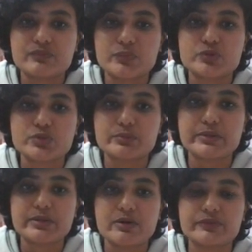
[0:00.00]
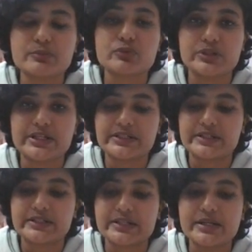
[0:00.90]
which would be of the Boolean
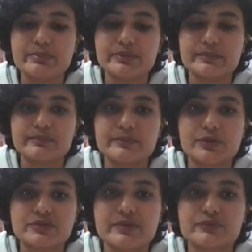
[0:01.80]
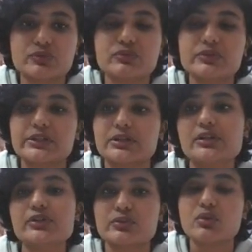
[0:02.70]
data type because we have to
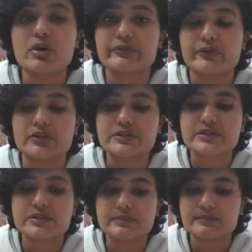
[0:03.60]
return true or false.